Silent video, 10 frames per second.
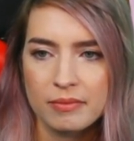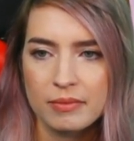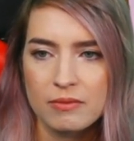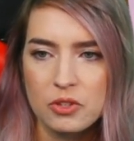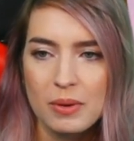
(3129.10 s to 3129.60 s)

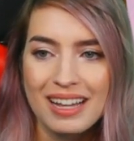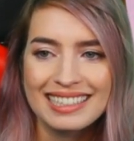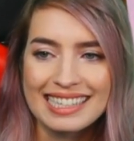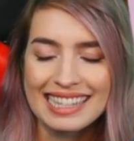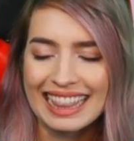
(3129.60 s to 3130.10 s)
Do
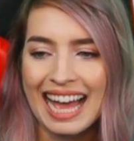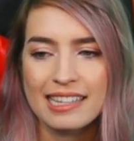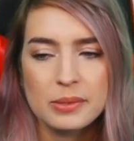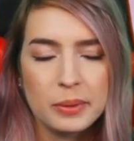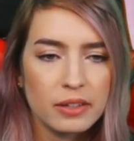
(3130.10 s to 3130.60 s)
LDs
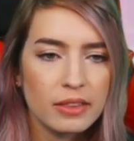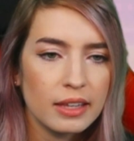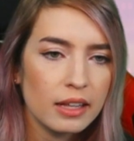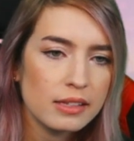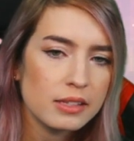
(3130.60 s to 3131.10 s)
last is what you're
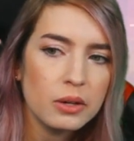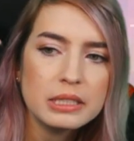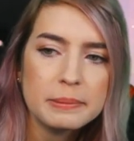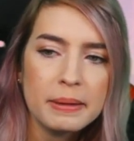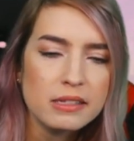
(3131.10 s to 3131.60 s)
thinking, Sko? It
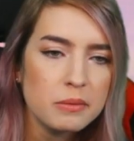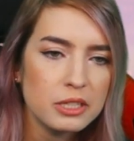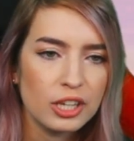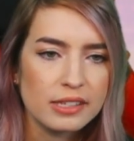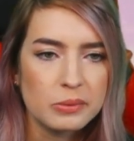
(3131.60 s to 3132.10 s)
depends on
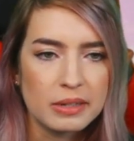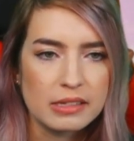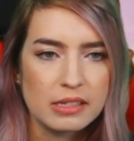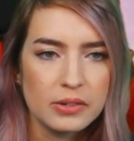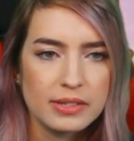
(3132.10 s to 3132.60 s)
what Jason
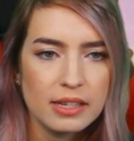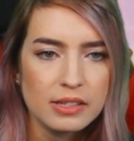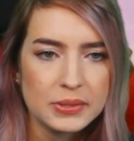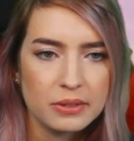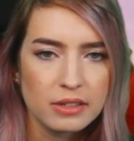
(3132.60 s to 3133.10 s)
wants to do. It's
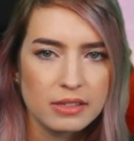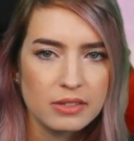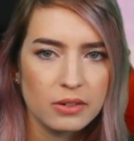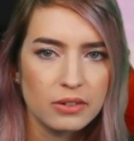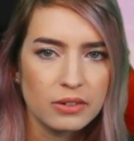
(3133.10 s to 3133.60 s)
his scrolls, so.